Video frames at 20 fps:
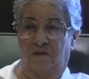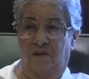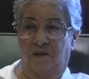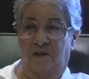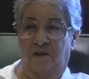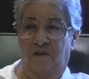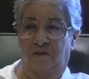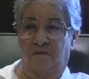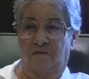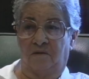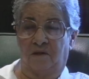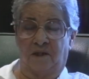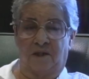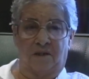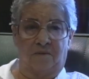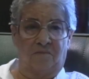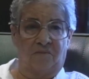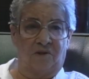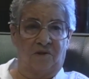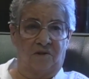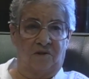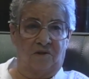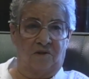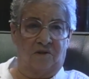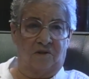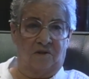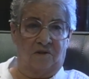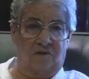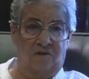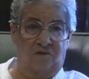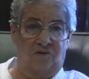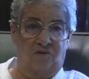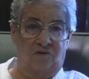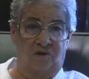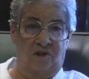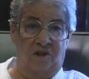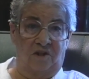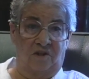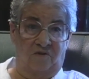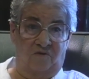eight or nine months
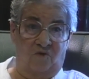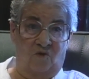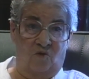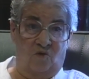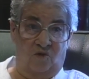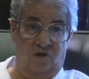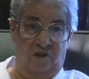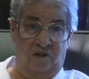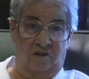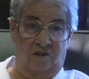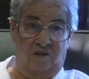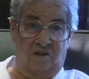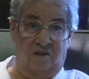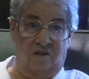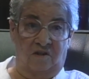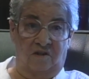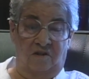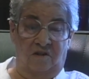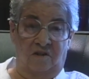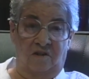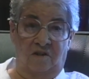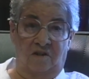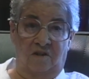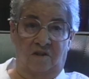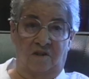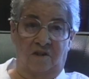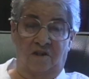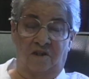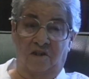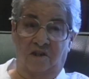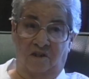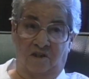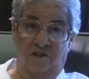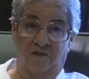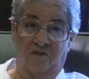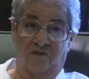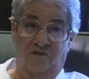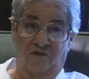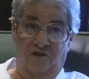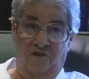during in the forties, since
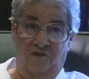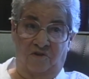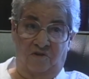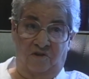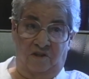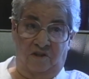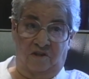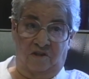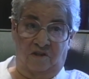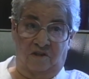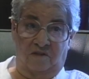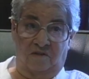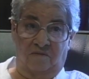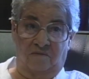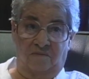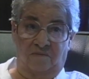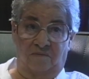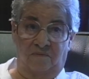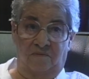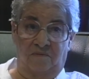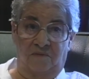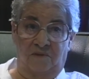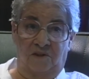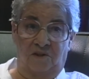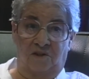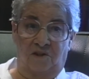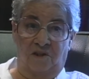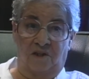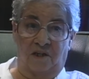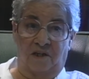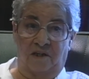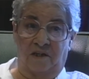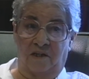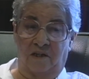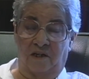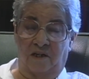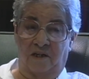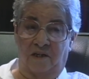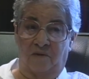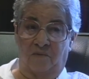the thirties. See, I,
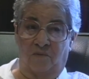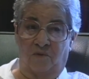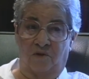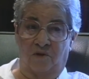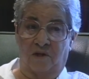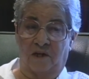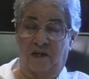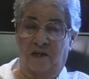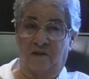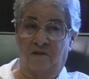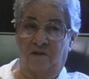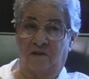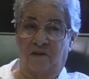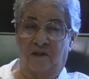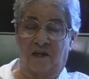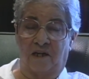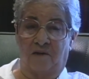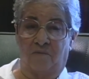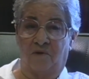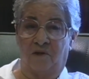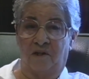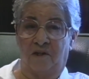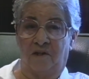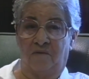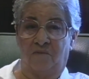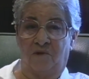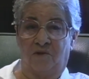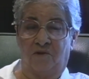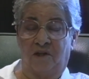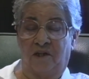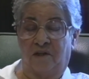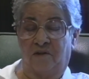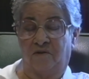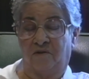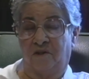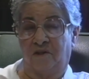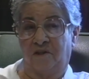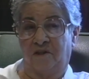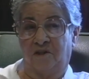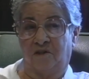I didn't work. I couldn't. I wouldn't even know how to
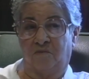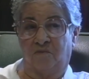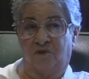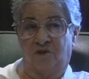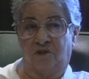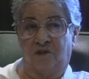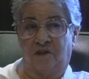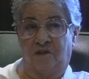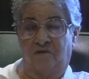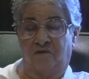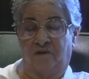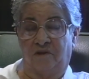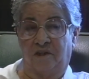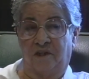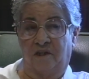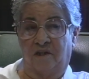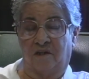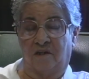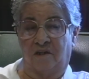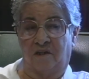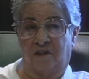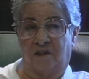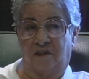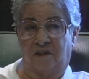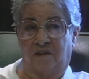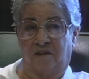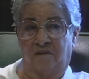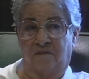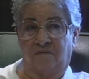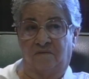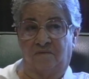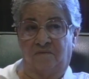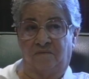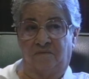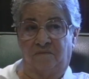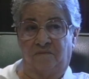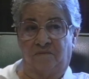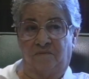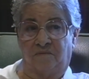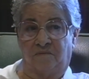run this machinery they got now.
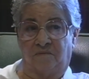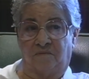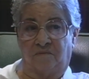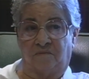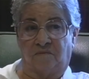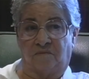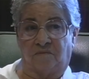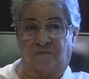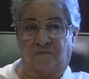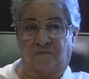Well,